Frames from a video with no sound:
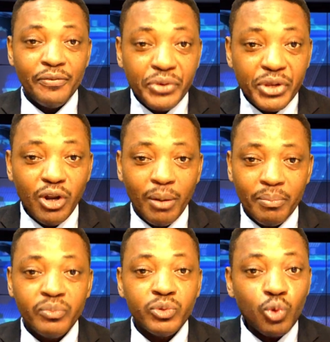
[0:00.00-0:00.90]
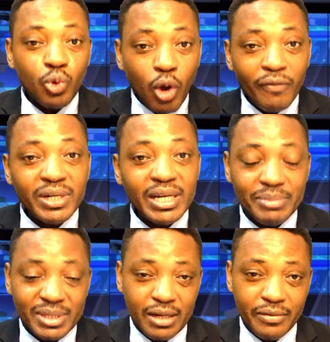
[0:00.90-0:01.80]
freedom to govern
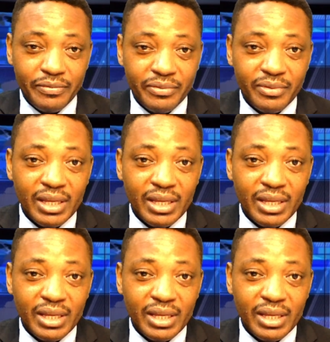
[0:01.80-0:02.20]
themselves,